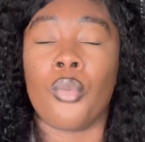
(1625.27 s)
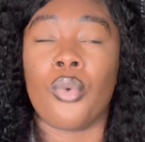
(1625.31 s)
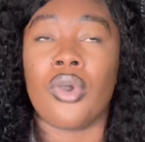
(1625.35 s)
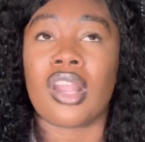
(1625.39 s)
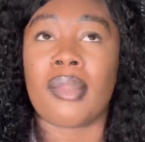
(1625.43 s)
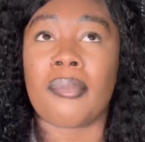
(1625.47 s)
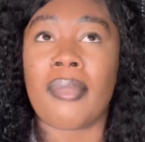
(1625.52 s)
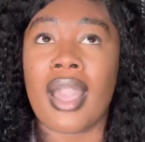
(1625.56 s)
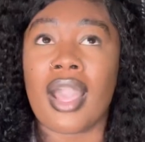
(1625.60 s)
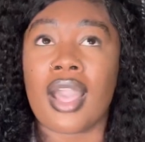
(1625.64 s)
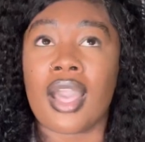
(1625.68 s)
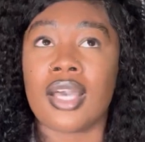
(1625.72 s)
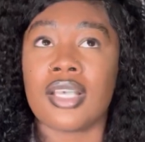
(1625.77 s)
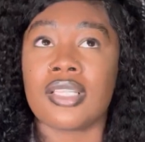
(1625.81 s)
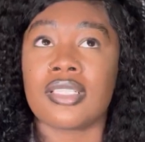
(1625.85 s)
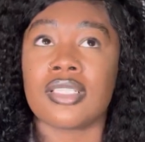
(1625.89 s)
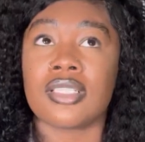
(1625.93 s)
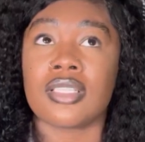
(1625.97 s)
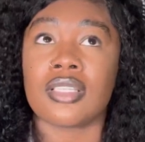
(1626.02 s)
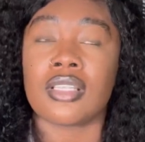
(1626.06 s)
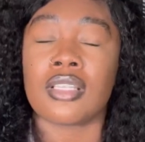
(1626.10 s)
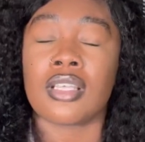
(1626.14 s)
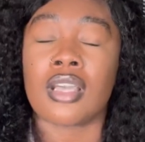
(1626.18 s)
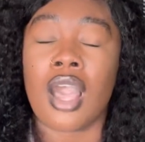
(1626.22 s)
one of my
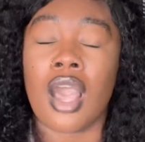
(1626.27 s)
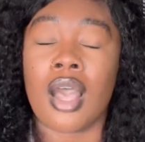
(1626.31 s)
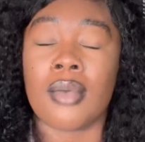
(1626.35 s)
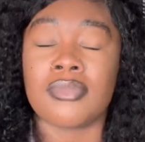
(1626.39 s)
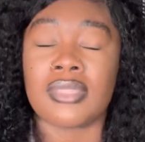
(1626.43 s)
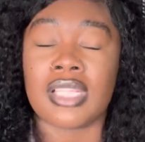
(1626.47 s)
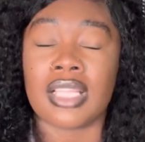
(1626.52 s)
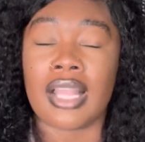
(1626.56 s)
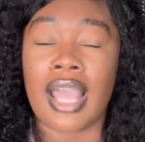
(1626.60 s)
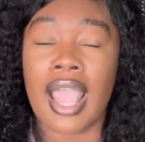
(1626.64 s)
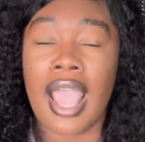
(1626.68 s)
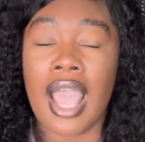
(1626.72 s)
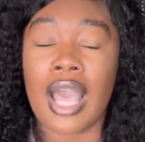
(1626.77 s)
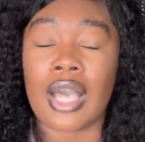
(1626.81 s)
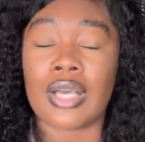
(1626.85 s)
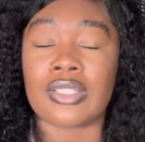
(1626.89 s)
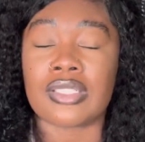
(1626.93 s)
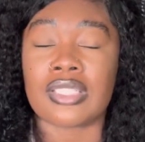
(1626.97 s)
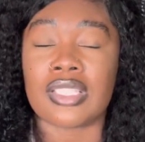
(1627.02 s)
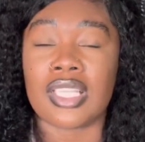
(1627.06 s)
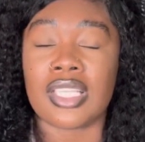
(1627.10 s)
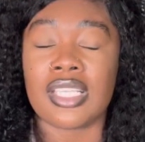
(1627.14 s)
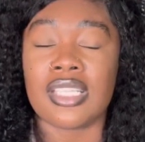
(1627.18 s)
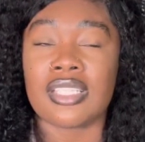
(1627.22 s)
cousins comes in the
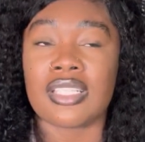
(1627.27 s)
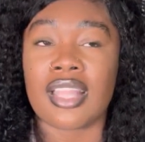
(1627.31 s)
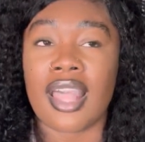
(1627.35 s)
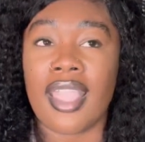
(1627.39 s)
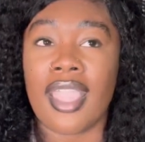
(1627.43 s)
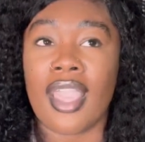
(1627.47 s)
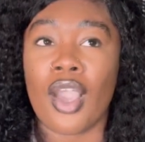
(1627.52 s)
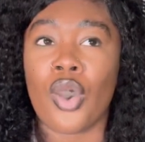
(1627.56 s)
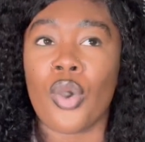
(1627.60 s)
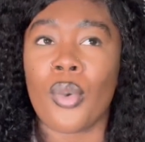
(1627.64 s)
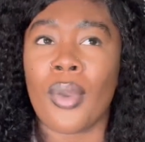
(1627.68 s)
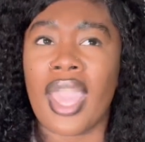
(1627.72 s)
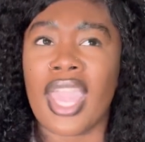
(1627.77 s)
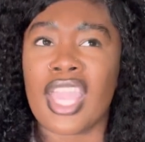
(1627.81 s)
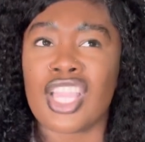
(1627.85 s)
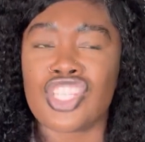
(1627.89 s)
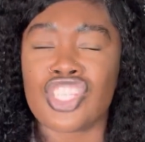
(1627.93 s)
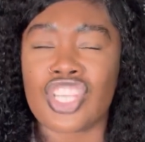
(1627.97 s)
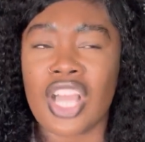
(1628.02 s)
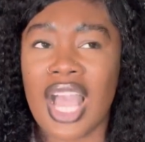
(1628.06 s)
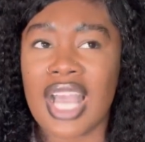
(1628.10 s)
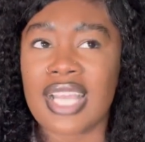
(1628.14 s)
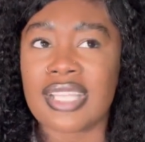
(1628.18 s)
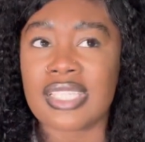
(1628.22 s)
house and he's like, oh,
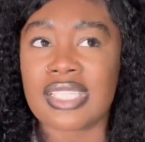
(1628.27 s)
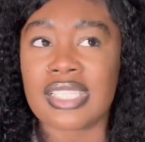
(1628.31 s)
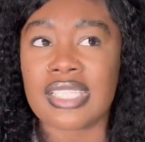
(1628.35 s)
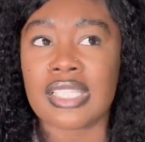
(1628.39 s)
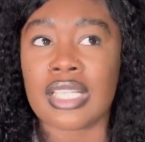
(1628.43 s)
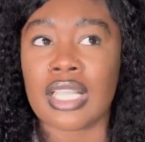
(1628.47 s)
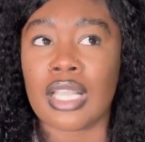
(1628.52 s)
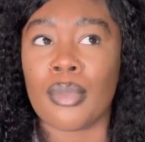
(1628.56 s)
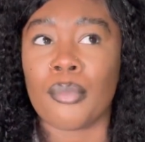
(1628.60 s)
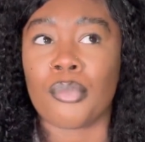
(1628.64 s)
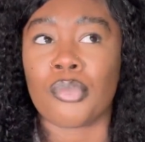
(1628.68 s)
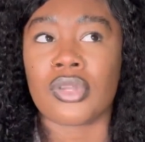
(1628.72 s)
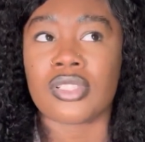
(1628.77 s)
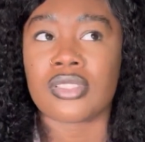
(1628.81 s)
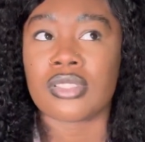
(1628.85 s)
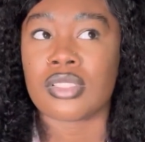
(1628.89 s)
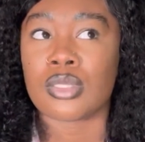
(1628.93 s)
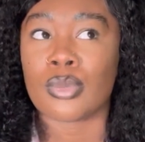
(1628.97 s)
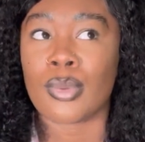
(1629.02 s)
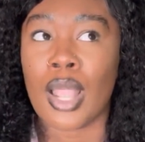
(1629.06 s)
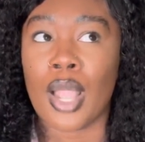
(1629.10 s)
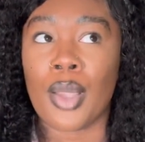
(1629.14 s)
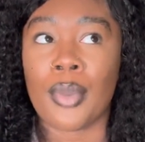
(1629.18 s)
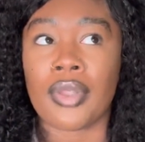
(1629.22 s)
Asia, I just seen
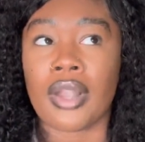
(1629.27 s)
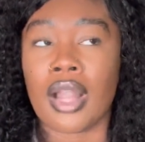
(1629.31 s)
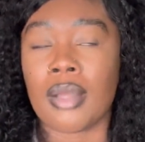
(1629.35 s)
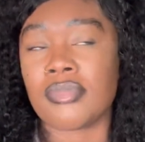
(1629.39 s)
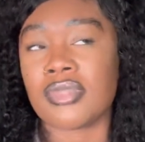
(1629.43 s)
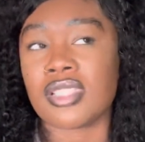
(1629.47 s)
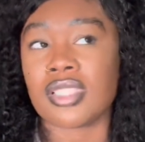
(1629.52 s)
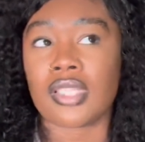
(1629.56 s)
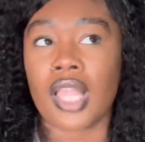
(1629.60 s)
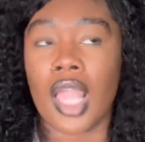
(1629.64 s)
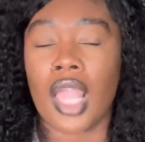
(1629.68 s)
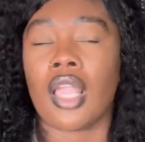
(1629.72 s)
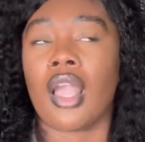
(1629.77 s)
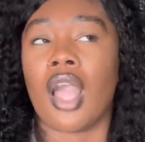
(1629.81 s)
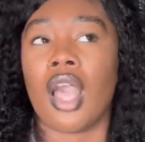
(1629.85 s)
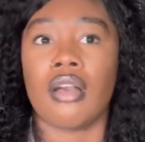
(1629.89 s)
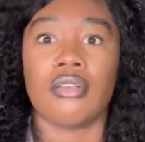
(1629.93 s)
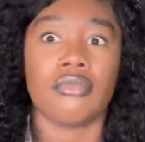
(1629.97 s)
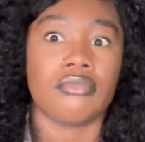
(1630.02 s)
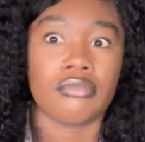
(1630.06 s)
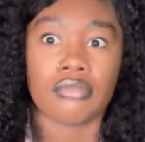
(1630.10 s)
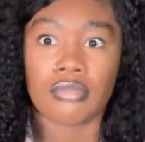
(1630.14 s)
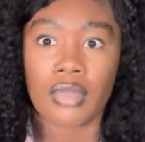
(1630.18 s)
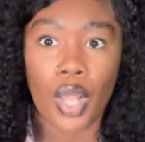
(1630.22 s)
Brussels sprout. And I'm just like,
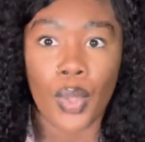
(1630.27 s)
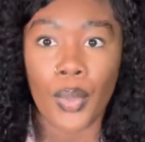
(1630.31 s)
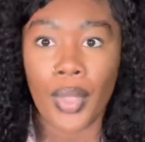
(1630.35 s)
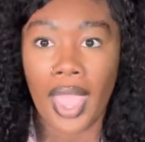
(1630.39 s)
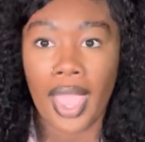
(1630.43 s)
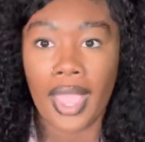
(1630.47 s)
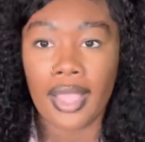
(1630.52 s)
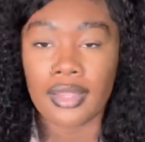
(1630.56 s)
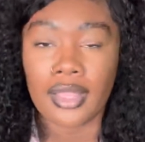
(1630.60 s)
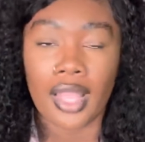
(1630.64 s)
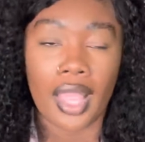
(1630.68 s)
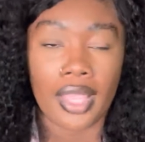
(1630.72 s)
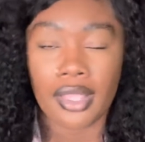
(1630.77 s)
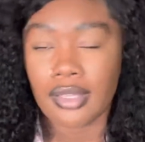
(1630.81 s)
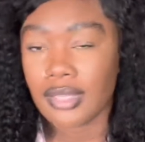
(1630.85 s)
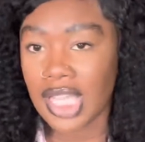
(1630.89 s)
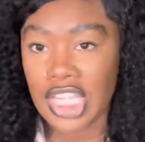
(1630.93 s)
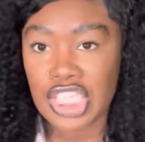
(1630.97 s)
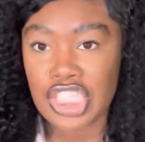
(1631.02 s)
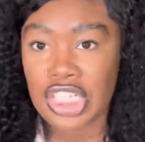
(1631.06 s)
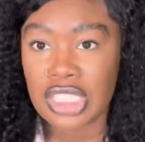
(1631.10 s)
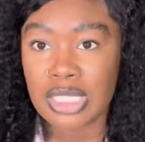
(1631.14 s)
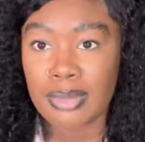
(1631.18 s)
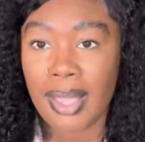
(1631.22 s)
oh, okay, like,
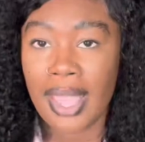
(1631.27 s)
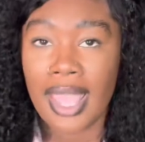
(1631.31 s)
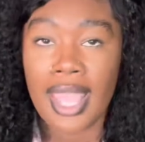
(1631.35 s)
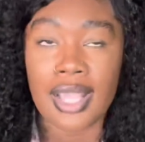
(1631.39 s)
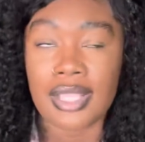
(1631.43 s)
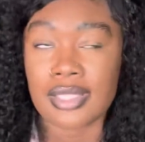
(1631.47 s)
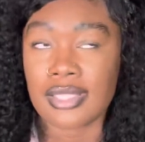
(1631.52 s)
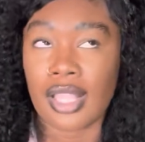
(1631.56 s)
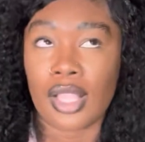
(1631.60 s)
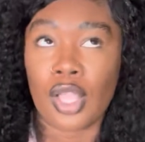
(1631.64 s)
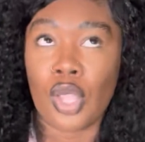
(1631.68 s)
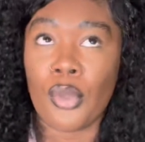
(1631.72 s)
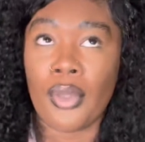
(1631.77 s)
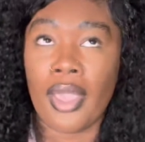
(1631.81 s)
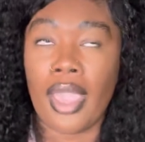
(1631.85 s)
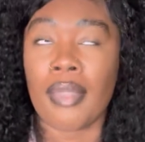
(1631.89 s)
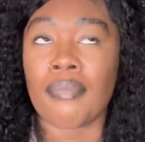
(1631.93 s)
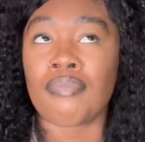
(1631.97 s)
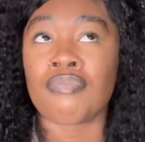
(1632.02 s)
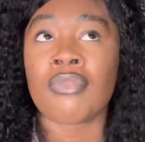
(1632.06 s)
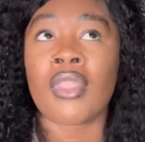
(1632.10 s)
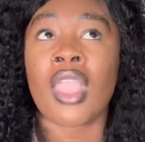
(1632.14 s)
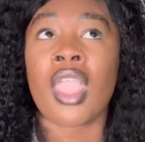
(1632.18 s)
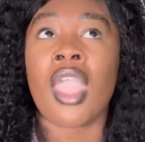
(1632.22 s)
that's just my ex. Like,
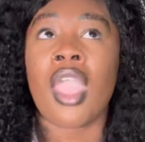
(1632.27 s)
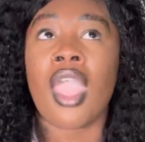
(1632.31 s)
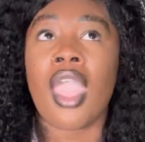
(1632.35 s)
okay.